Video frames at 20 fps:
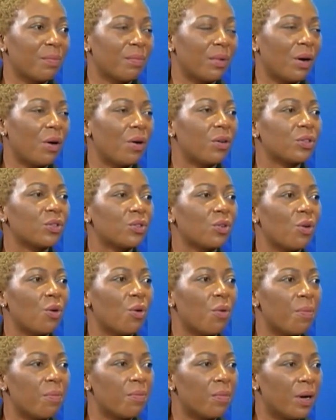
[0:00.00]
but
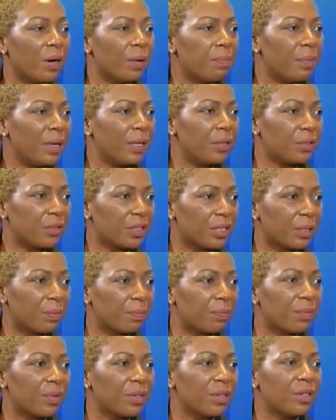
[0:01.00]
also
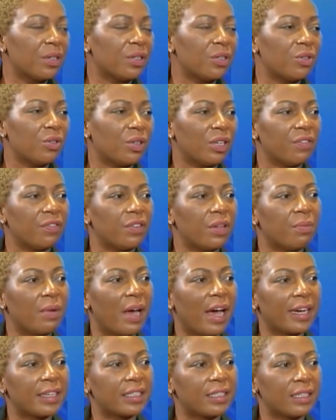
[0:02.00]
mentorship to give
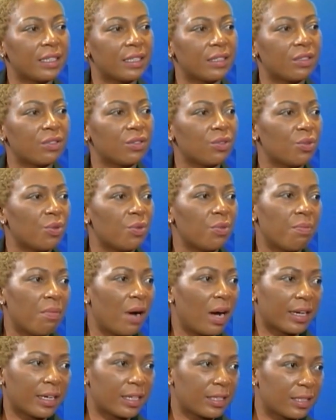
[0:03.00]
them access to
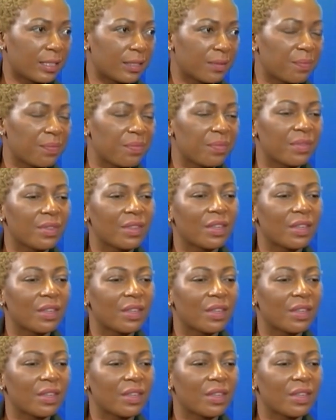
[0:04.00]
markets.